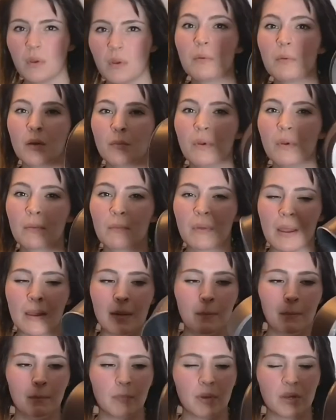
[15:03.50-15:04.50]
maybe I'll bring
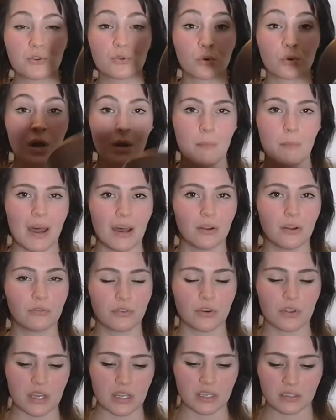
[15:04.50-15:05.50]
my, my drum out
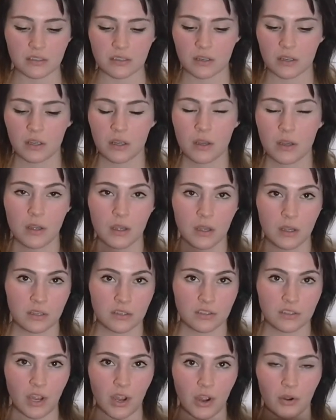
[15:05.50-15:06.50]
for this.
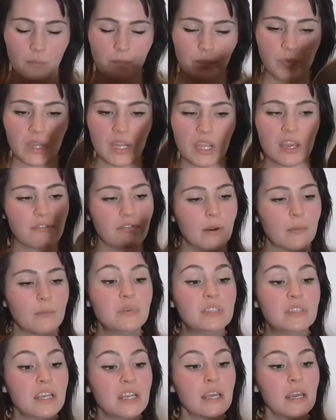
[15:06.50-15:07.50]
So, if
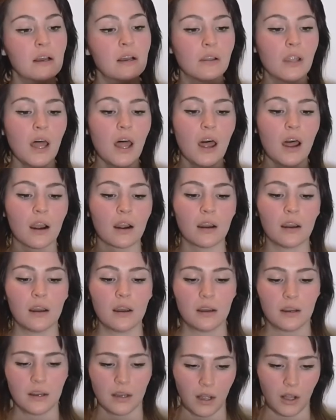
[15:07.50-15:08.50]
I'm singing along,
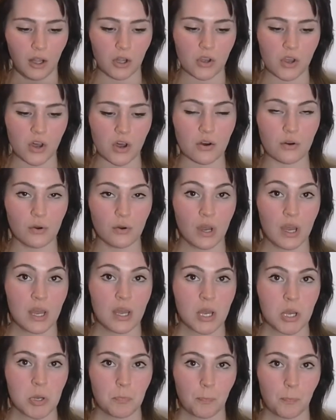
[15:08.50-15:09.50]
I'll go,
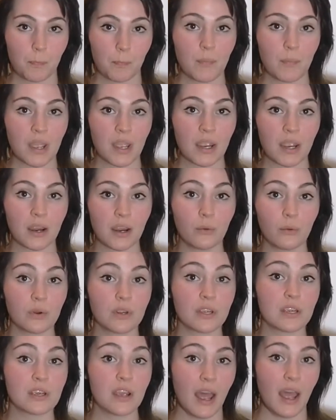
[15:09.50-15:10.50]

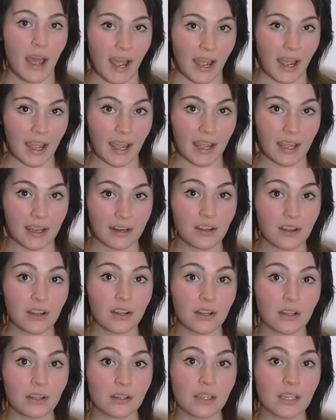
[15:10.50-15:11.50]
Mary had
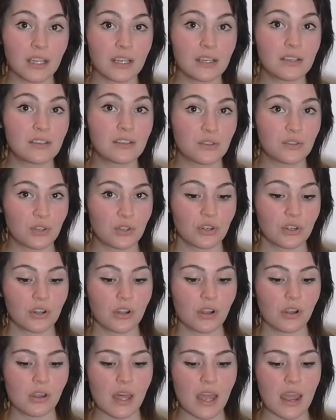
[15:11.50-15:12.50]
a
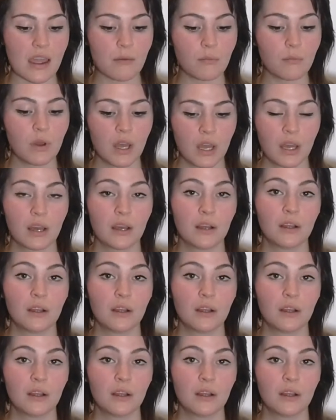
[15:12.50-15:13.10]
little lamb,